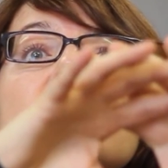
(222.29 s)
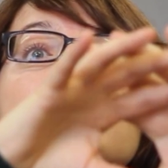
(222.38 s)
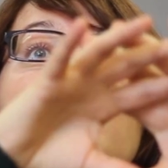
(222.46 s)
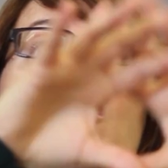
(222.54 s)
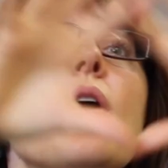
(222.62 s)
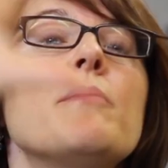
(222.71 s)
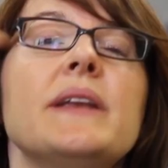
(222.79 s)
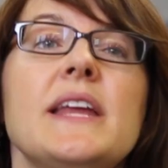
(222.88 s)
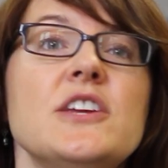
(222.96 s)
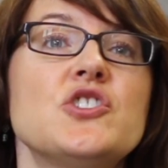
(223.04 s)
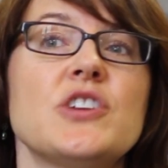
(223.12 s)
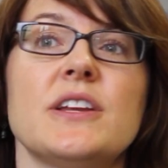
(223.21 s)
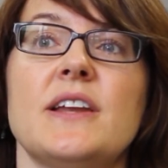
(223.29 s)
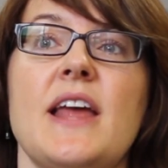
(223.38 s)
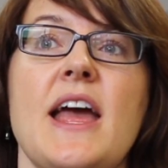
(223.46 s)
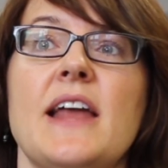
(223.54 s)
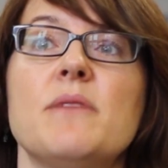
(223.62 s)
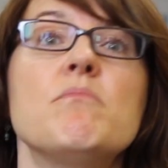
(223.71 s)
combination
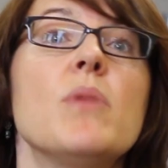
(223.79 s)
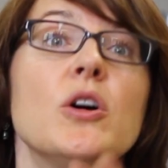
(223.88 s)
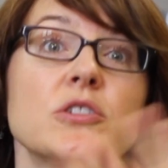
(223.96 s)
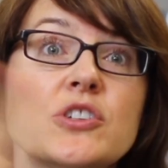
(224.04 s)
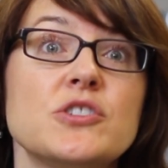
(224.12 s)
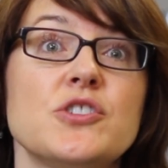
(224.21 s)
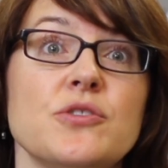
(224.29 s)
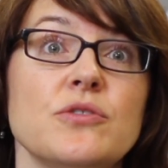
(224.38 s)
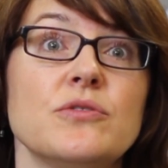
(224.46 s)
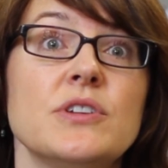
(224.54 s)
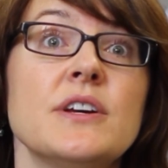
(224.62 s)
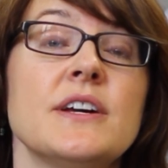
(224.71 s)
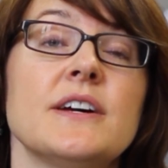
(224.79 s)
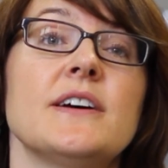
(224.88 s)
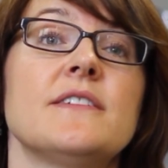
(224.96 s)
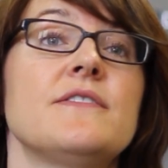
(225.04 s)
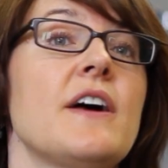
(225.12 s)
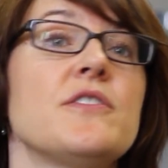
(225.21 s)
and a multitude
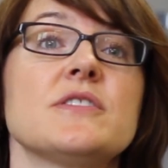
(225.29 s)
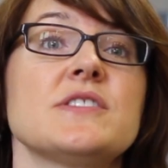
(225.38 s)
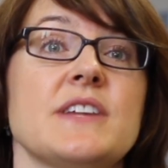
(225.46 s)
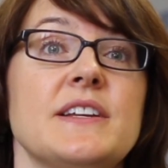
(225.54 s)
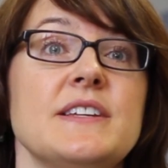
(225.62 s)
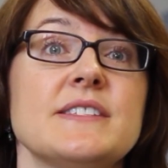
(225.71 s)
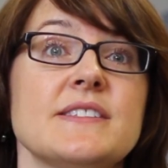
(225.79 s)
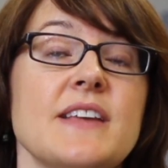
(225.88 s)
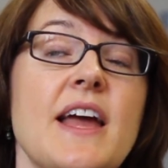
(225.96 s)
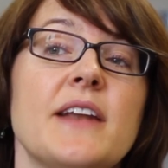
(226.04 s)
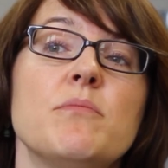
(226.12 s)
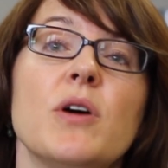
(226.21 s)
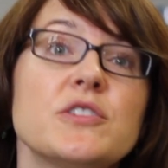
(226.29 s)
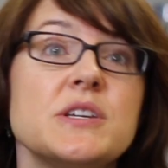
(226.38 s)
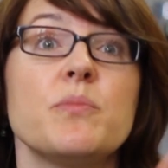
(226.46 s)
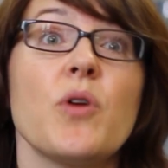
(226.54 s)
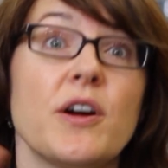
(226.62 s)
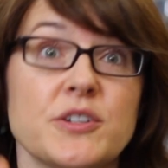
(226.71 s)
of other studies and a
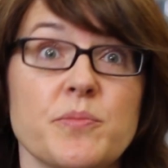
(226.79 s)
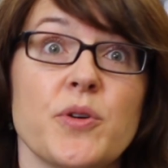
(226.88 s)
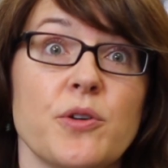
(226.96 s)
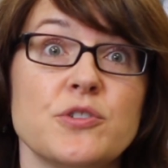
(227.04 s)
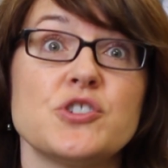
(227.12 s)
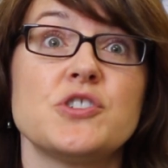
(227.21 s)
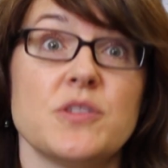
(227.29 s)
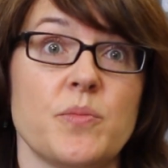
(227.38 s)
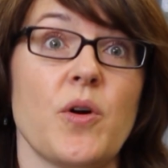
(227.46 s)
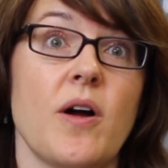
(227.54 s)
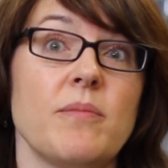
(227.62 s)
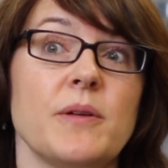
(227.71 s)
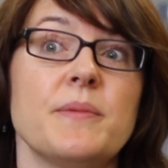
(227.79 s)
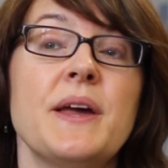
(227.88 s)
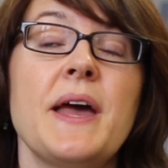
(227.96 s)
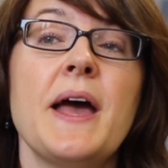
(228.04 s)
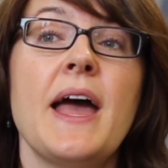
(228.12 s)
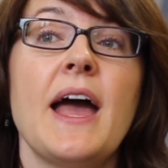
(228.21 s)
multi-pronged approach to the problem.
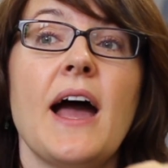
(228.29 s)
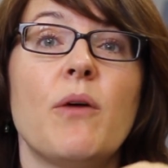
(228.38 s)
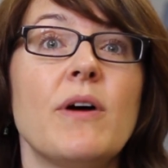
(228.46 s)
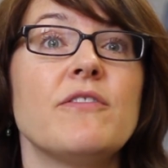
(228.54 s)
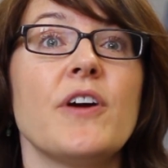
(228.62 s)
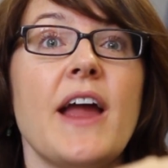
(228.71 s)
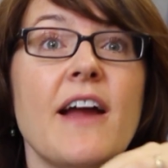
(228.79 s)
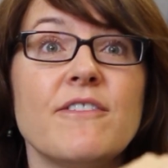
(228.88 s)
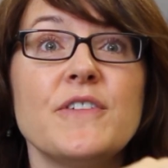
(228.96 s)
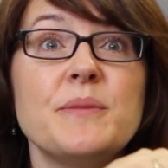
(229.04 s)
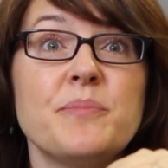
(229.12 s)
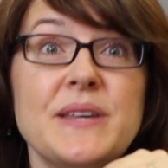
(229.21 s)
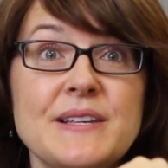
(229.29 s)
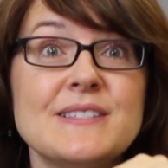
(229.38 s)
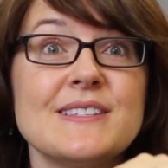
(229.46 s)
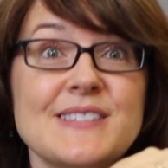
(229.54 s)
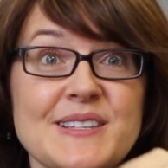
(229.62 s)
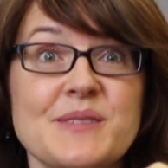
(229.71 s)
However, every
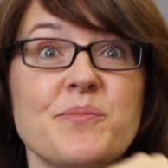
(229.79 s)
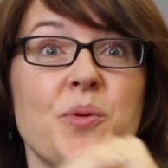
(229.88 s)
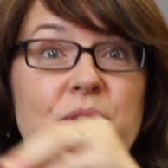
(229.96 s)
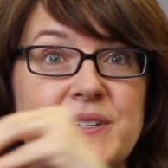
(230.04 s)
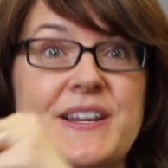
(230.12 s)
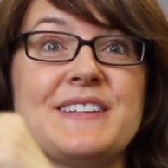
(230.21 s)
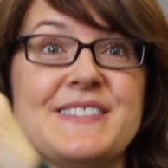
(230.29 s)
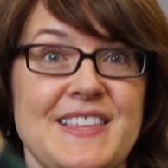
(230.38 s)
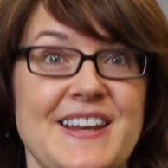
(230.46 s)
piece is as important as the